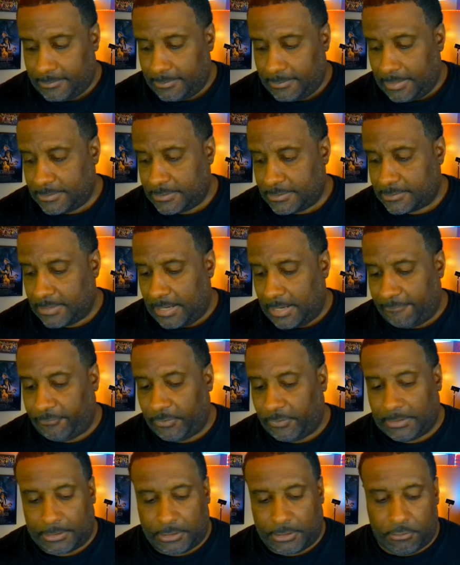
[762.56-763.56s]
I
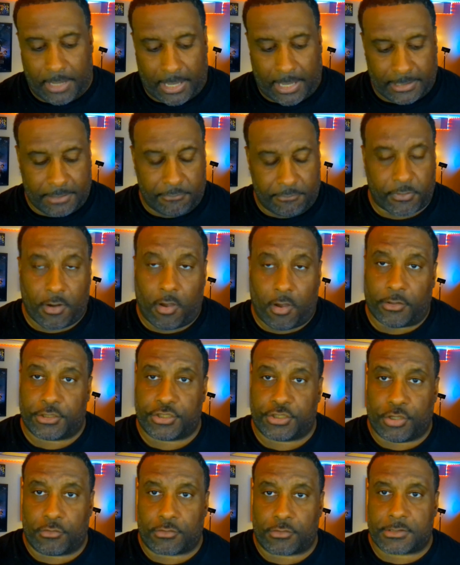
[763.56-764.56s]
feel like you got to get rid of all the
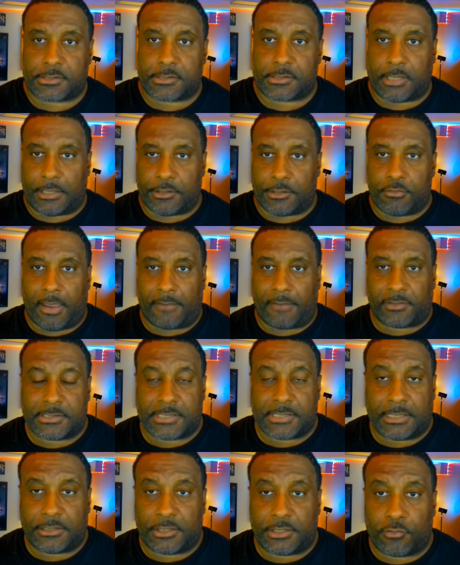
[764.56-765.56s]
jokes, and you have to
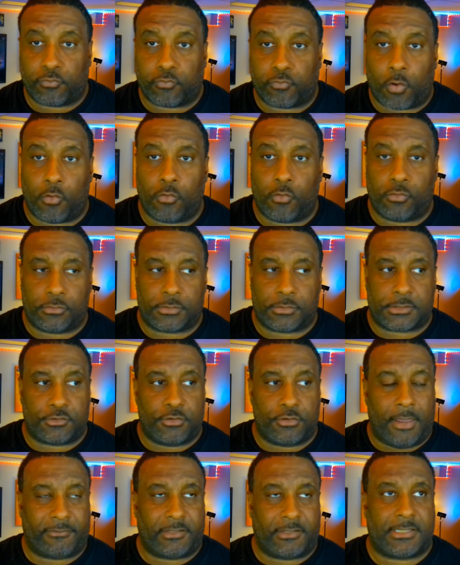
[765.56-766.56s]
take your roles,
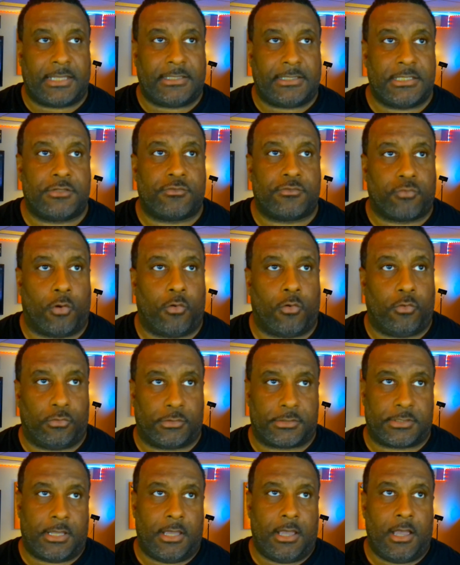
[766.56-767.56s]
you have to take these
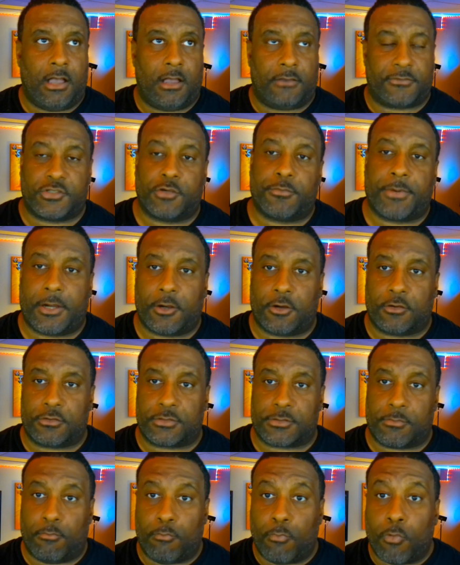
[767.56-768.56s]
roles of
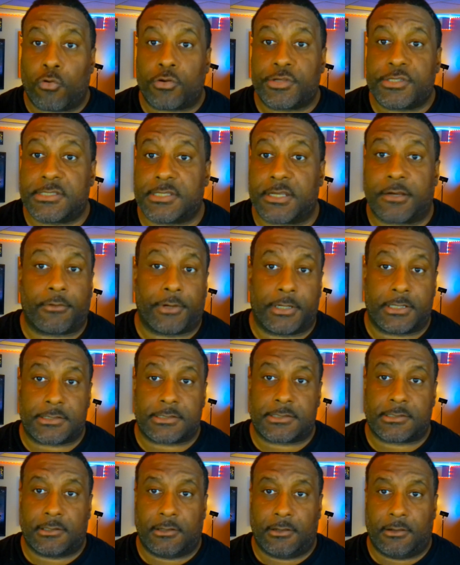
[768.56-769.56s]
superheroes more
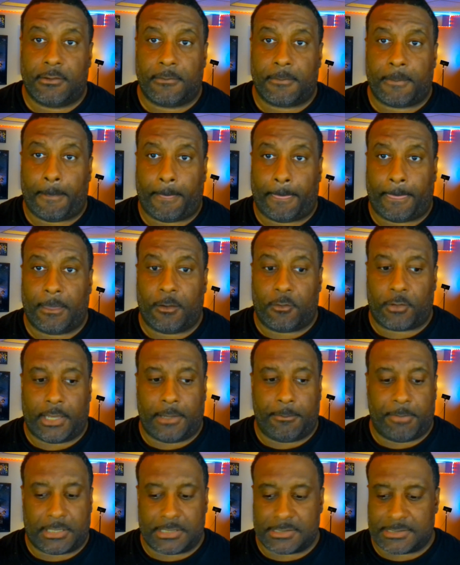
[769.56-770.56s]
serious,
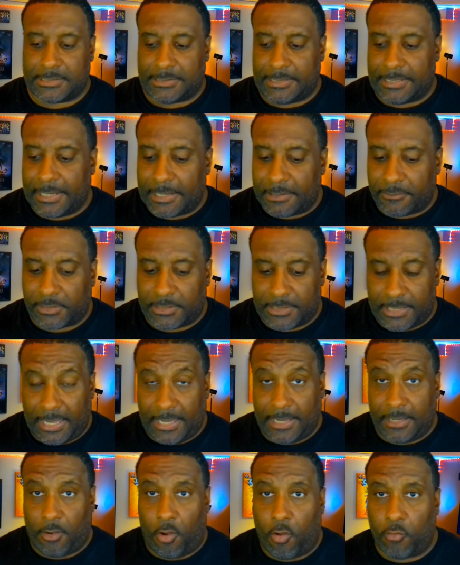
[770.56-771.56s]
okay? Because at the end of the
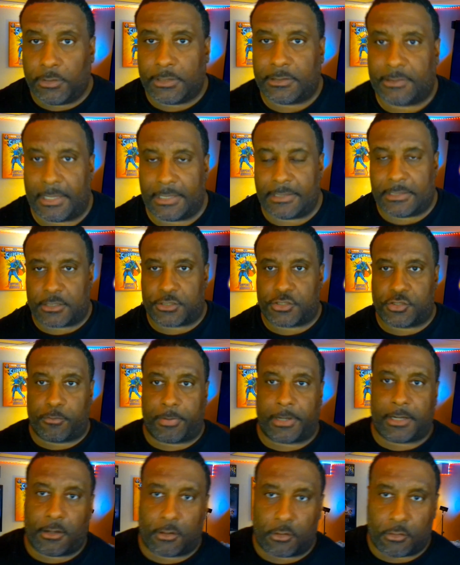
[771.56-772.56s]
day, only thing that a
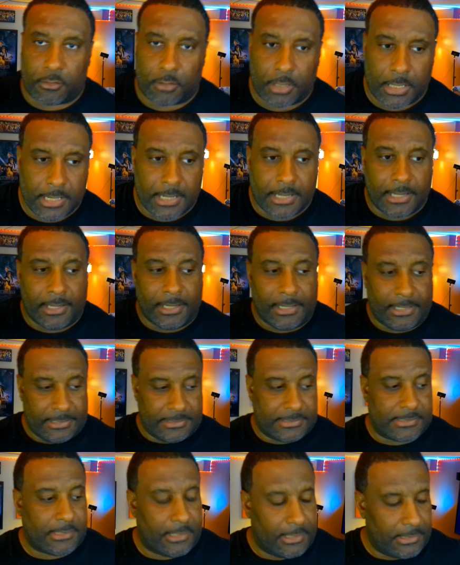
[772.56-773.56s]
superhero
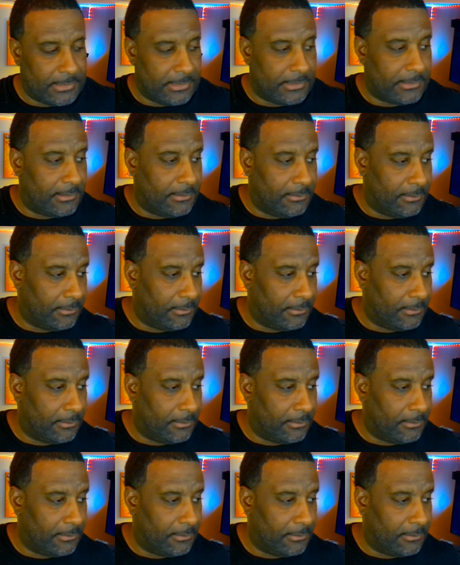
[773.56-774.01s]
is